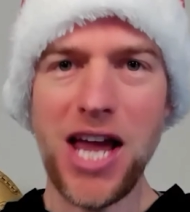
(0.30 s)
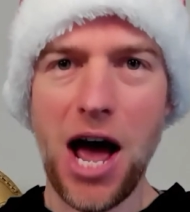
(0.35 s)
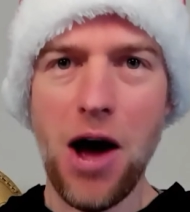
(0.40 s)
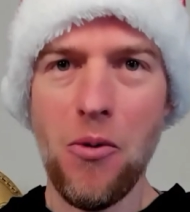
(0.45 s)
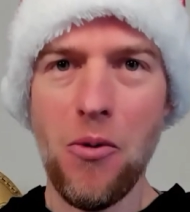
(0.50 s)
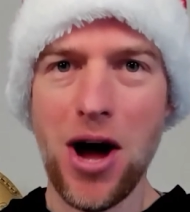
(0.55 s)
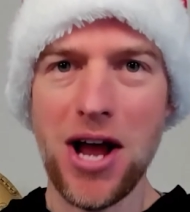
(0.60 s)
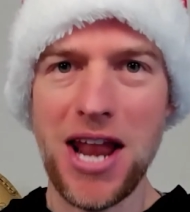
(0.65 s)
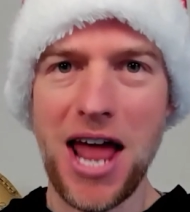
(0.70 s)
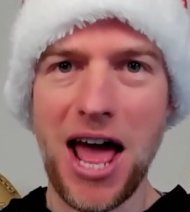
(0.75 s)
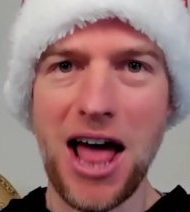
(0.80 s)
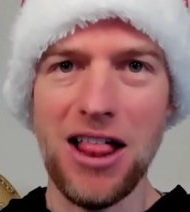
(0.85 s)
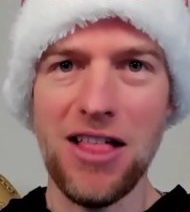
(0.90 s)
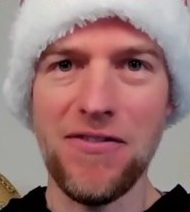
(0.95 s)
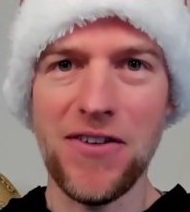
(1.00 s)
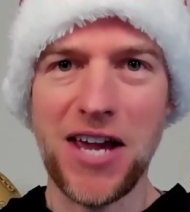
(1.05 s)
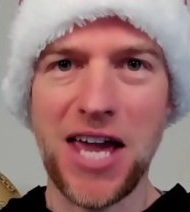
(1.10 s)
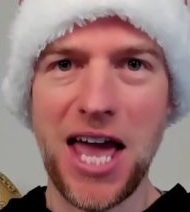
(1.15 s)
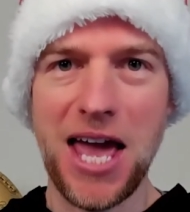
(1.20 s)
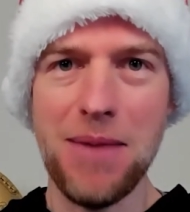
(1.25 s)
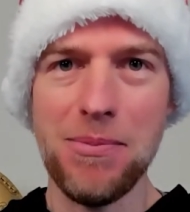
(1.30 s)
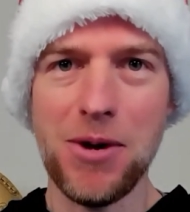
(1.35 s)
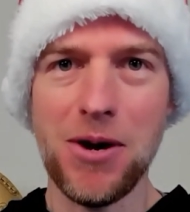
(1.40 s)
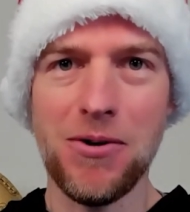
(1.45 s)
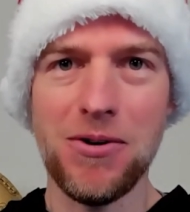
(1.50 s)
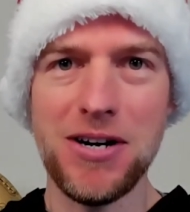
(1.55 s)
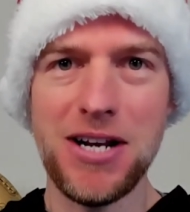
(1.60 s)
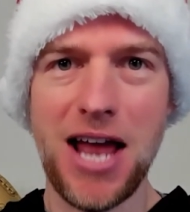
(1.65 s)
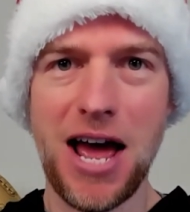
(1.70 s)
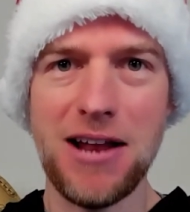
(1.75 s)
got one hell of a game
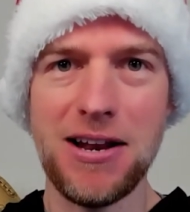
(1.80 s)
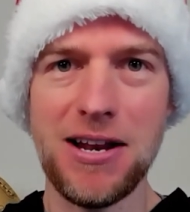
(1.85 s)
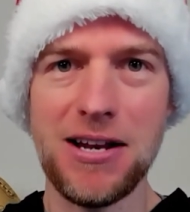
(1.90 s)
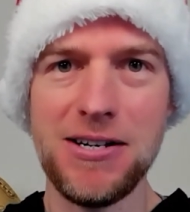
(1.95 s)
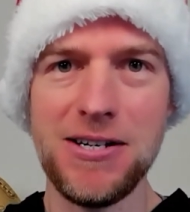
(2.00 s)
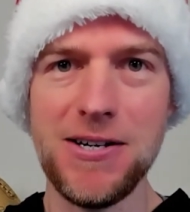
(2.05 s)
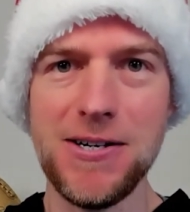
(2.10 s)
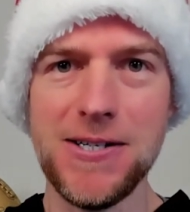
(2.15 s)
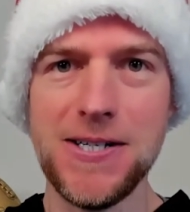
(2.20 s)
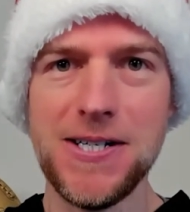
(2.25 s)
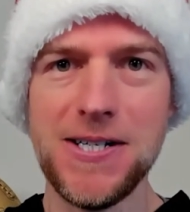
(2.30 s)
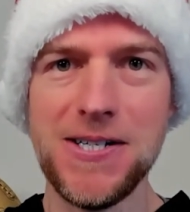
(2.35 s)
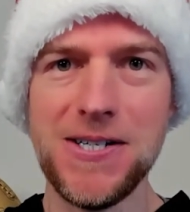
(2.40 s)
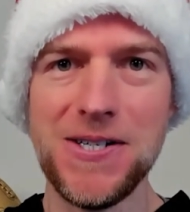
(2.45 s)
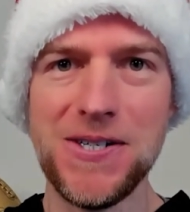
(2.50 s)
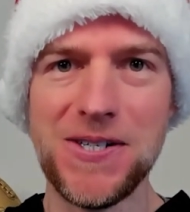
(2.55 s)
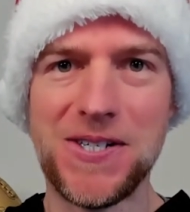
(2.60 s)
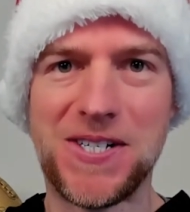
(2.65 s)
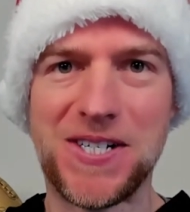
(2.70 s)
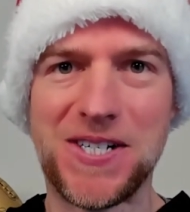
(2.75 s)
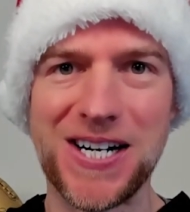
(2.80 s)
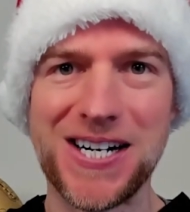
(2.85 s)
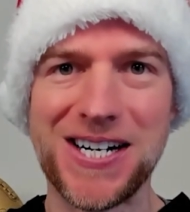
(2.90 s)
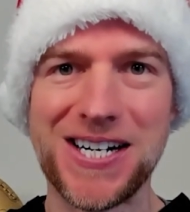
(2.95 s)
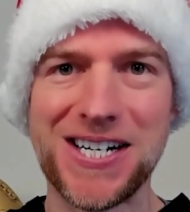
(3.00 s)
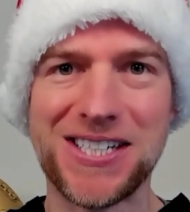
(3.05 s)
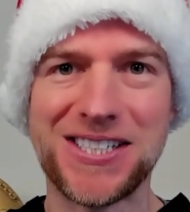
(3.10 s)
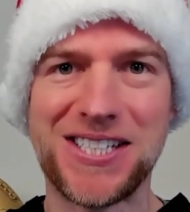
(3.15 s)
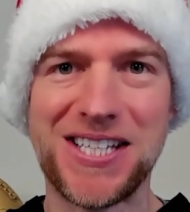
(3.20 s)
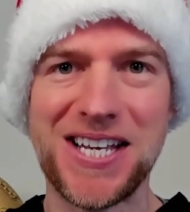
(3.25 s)
going down in New
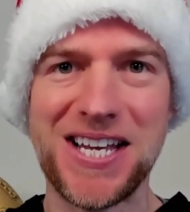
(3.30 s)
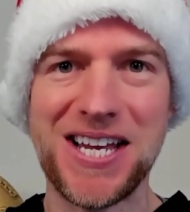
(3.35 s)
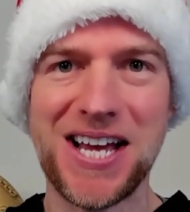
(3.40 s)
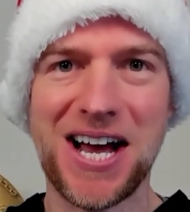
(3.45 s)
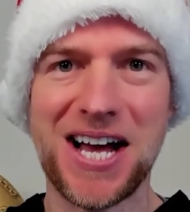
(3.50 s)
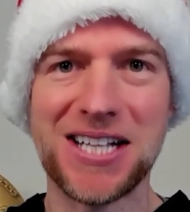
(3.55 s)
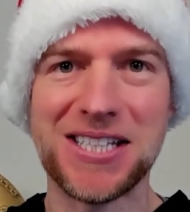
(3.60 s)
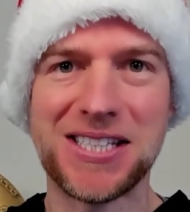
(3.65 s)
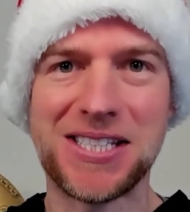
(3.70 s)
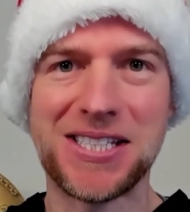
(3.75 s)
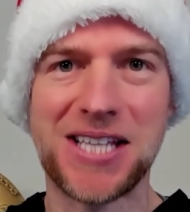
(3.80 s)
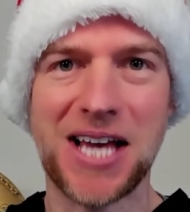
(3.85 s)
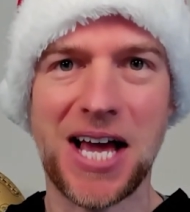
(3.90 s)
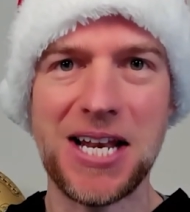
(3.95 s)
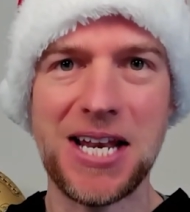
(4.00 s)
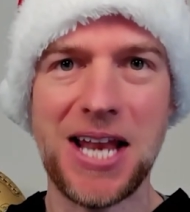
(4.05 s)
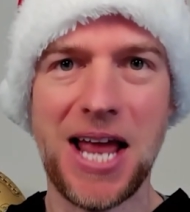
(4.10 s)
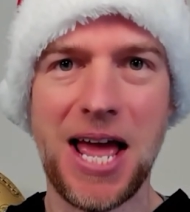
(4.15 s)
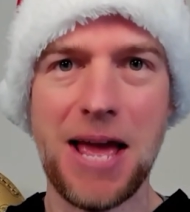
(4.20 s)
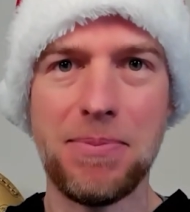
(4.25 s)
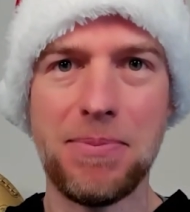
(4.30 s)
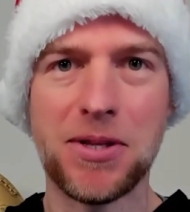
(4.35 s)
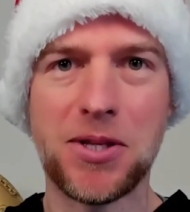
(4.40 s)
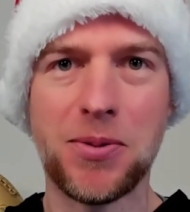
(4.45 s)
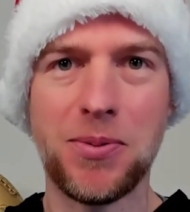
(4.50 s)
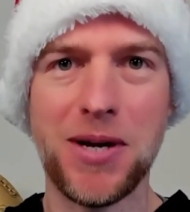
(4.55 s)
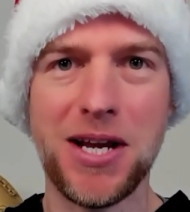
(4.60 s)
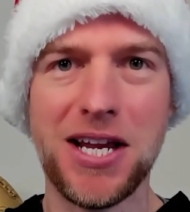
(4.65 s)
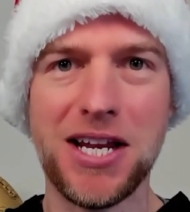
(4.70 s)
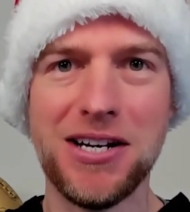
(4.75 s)
Jersey on Sunday
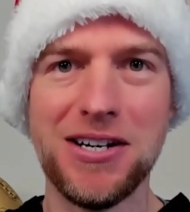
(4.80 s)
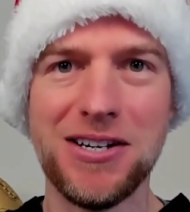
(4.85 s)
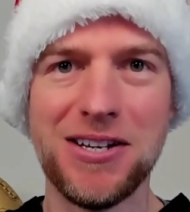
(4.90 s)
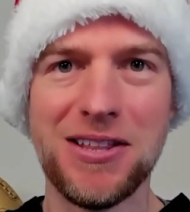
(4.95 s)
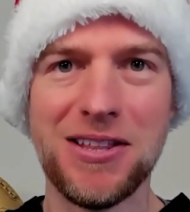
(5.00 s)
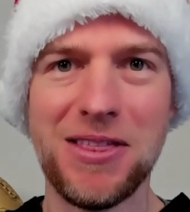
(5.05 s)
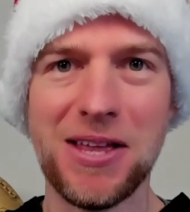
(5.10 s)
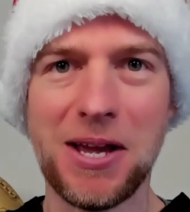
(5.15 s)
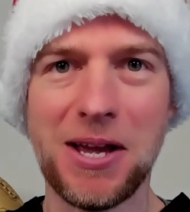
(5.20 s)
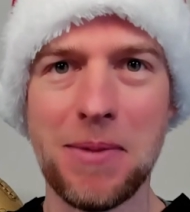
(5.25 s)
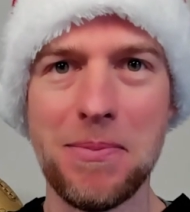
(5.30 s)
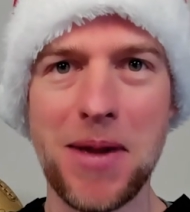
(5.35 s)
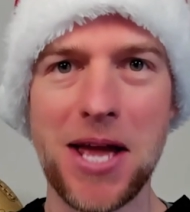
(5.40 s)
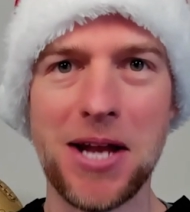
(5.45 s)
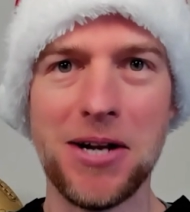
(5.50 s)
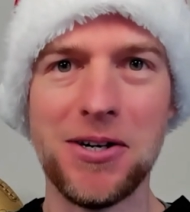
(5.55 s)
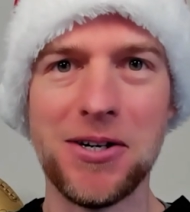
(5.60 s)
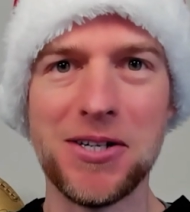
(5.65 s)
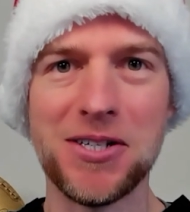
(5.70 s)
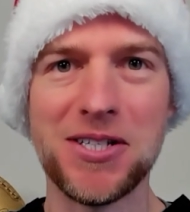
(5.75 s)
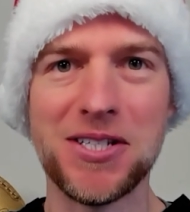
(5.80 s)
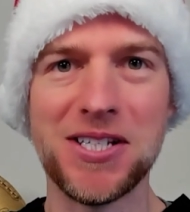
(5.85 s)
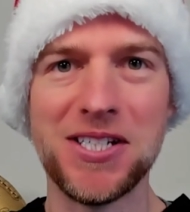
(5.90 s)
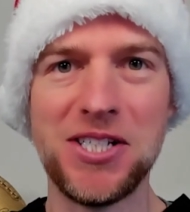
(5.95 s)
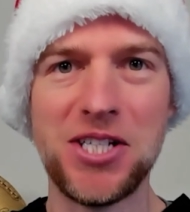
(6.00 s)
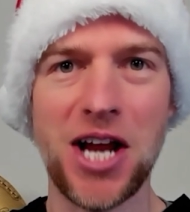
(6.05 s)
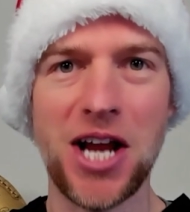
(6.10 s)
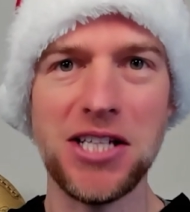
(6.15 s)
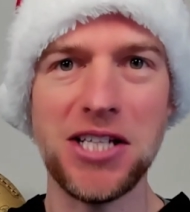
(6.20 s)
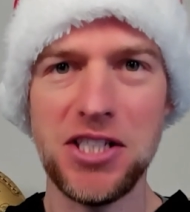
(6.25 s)
between the Commanders
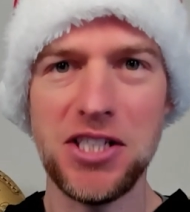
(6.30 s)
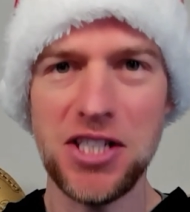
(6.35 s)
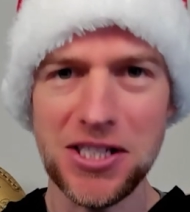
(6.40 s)
and Jets.